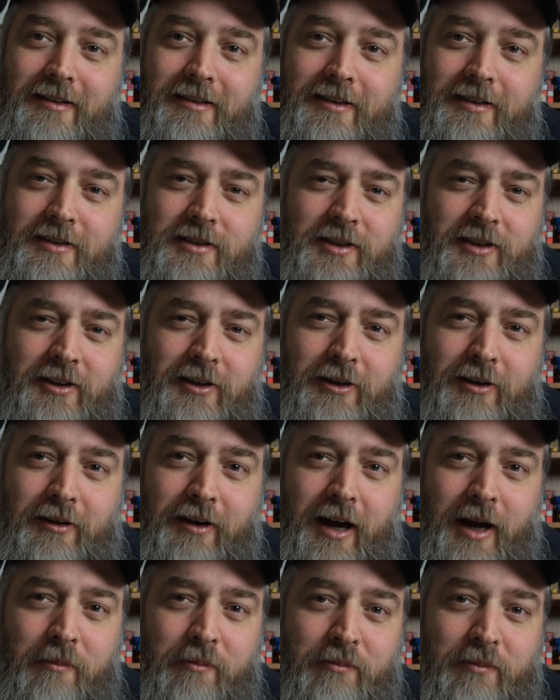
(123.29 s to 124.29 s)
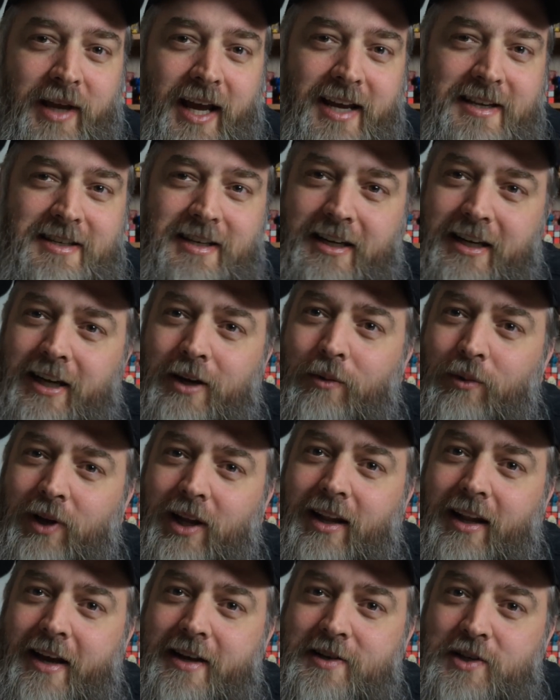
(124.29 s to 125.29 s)
So I'm guessing he really
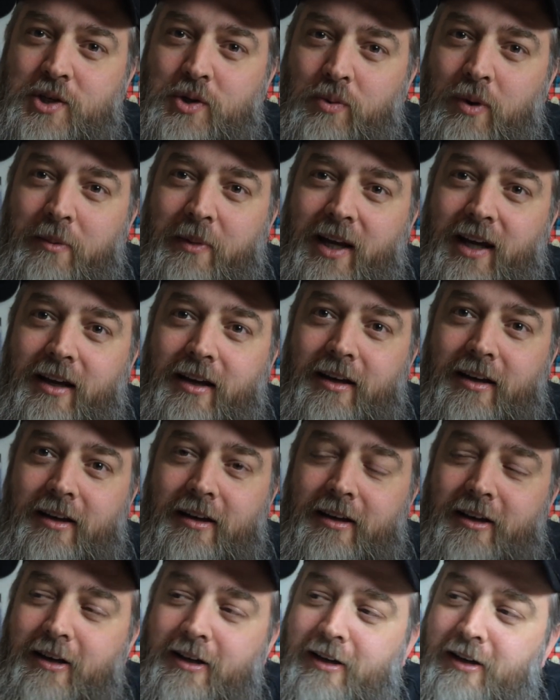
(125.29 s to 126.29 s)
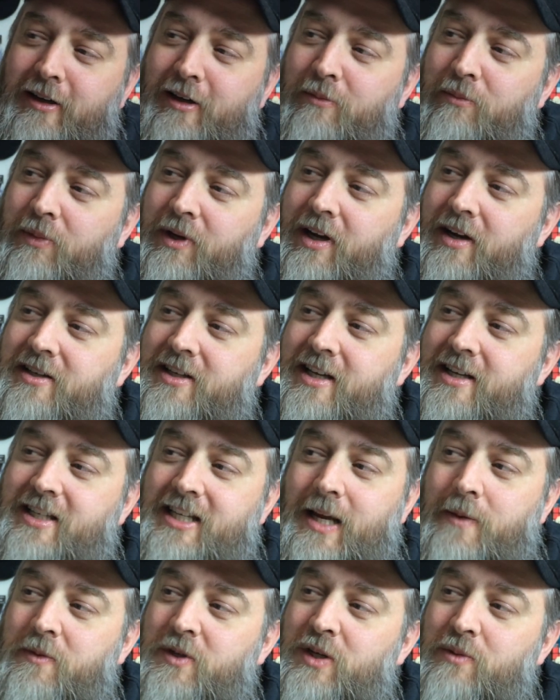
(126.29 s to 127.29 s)
likes swimming because he
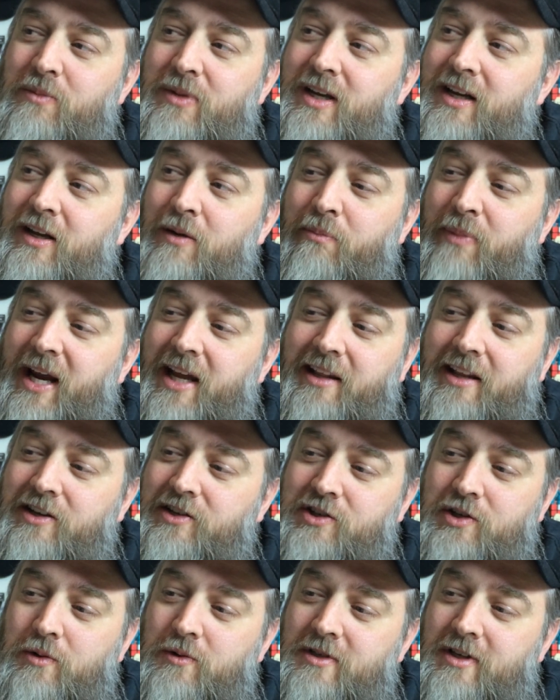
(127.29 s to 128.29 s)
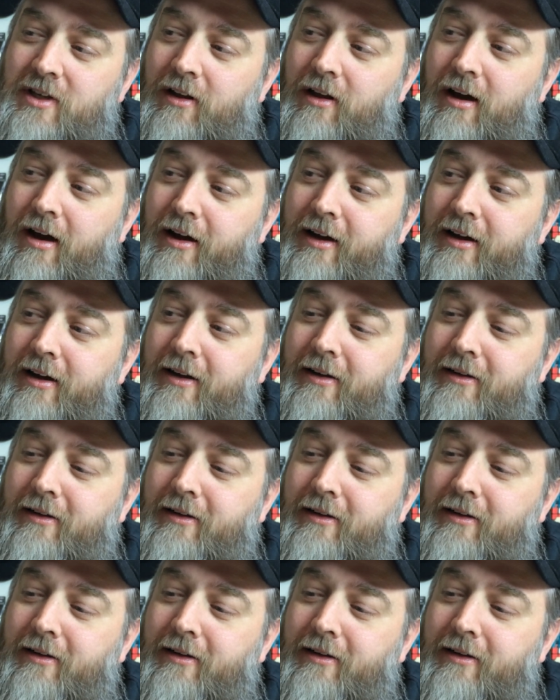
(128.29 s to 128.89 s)
seems to be in bathing suits a lot.